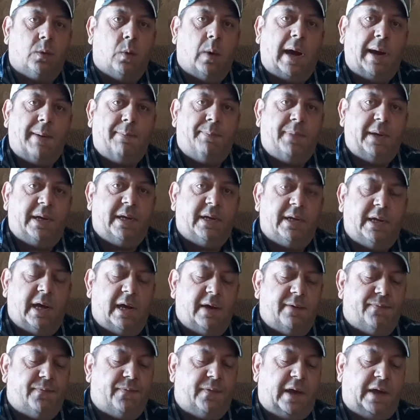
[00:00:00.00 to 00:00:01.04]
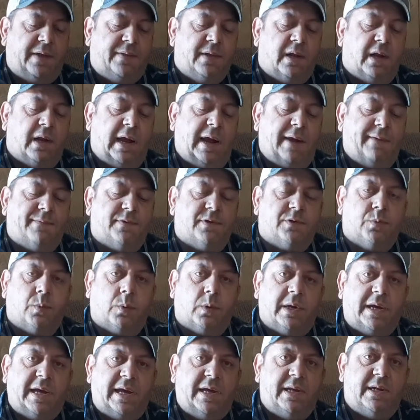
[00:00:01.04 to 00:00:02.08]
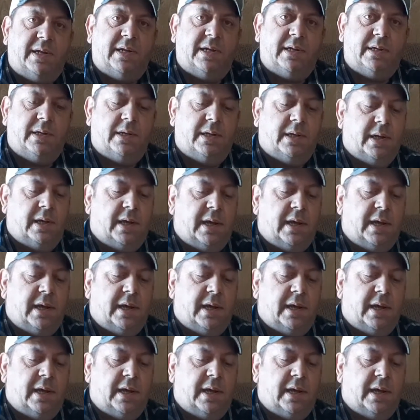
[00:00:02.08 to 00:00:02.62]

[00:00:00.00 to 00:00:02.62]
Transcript: quite big enough, and the levers were hitting it,